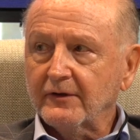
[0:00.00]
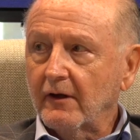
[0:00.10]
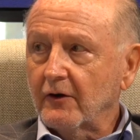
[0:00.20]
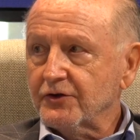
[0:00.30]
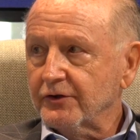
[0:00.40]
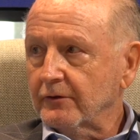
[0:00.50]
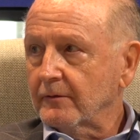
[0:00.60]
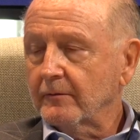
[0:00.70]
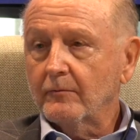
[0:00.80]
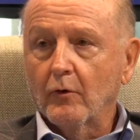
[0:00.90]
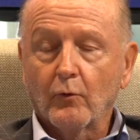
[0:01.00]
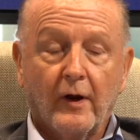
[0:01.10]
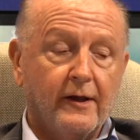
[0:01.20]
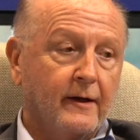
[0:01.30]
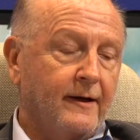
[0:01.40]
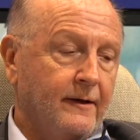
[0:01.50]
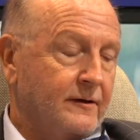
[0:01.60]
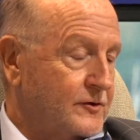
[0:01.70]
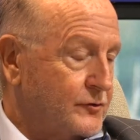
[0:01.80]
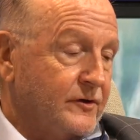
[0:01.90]
the larger, more regulated
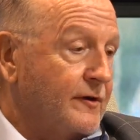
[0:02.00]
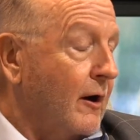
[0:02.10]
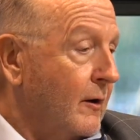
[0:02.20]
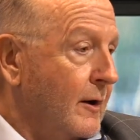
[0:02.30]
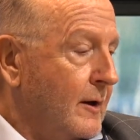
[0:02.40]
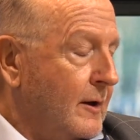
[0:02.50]
industries are.